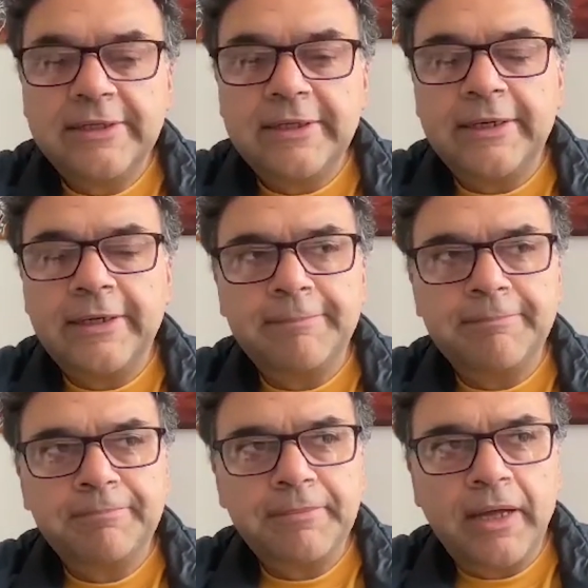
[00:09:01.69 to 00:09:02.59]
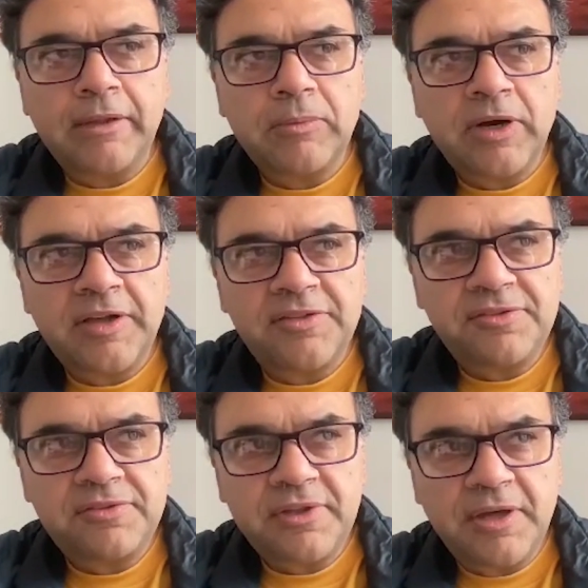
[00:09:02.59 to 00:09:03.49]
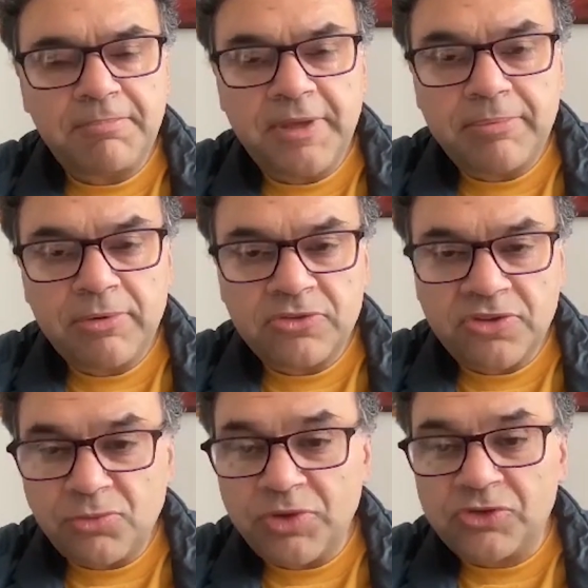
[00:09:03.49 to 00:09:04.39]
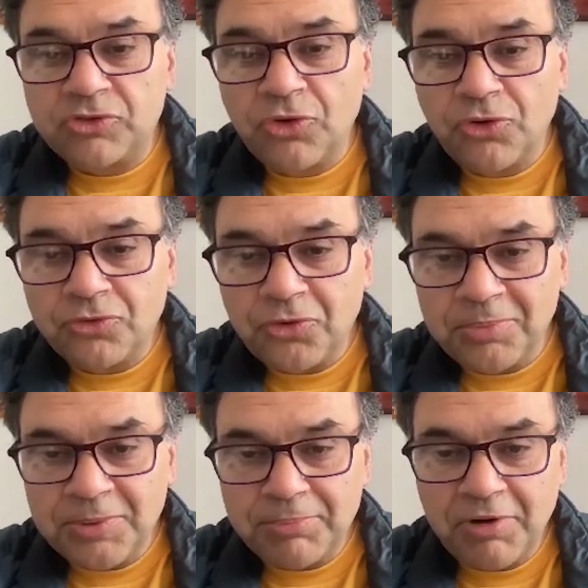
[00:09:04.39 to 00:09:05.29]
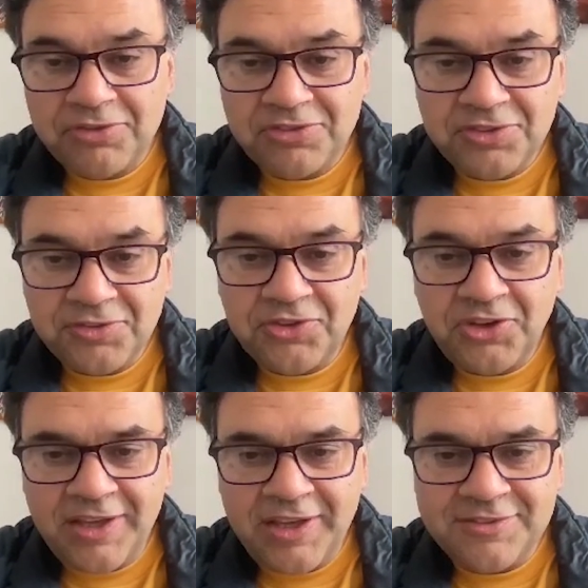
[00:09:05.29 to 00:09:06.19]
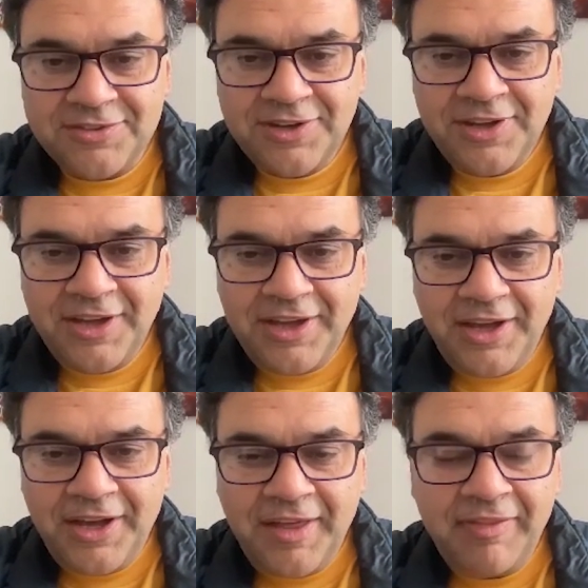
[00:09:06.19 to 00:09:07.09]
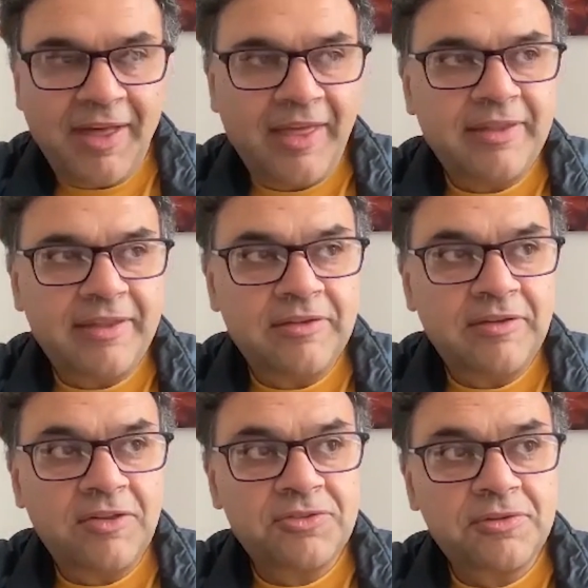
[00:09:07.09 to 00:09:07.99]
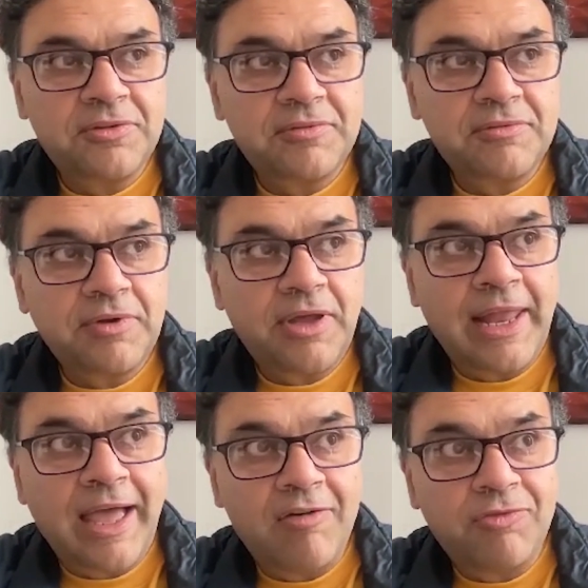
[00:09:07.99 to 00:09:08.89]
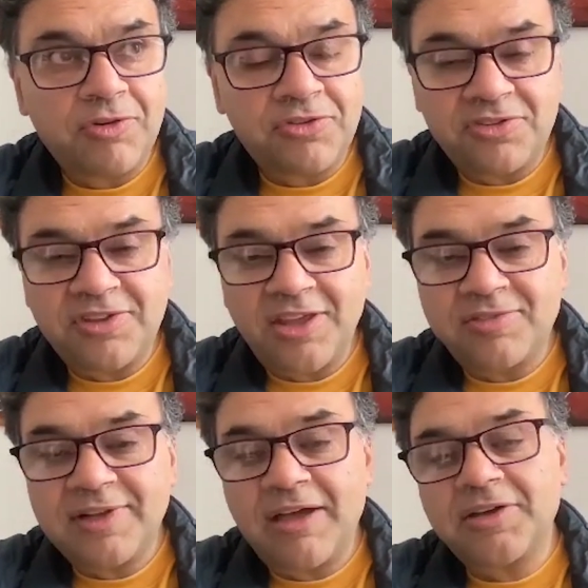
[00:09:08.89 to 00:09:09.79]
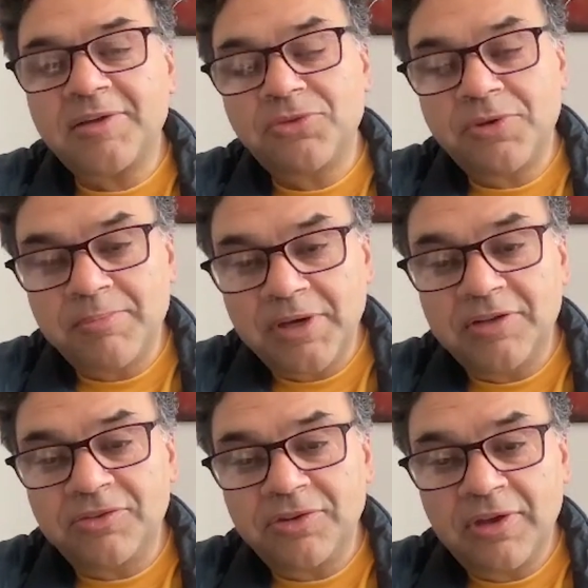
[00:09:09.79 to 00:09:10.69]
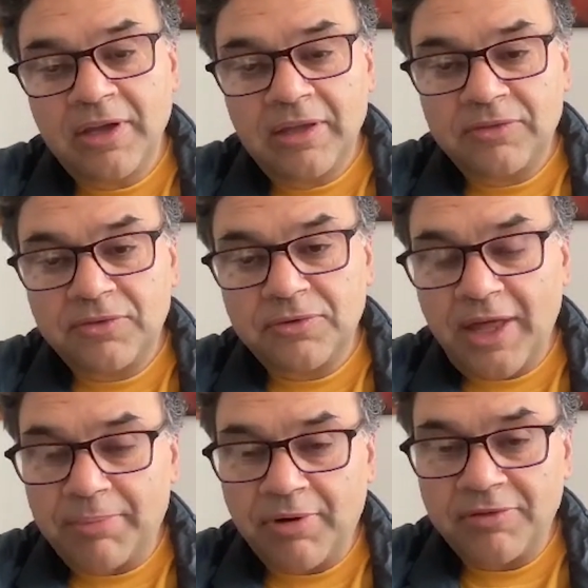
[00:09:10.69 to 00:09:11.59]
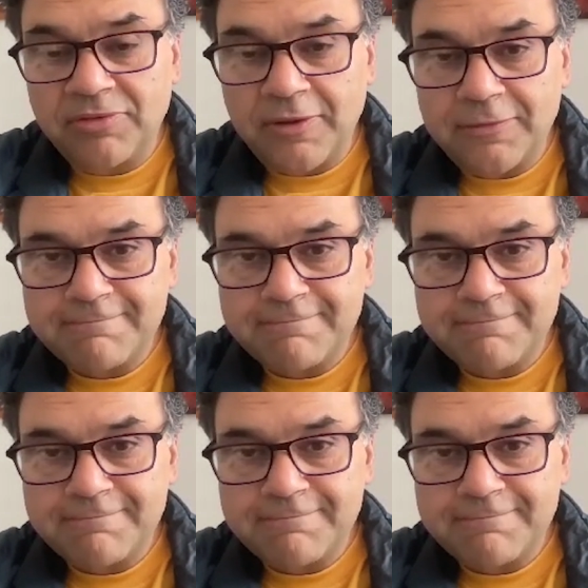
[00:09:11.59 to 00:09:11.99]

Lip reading: Otherwise, people just withdraw from the process of change, and that then doesn't allow for a successful outcome to emerge through that process.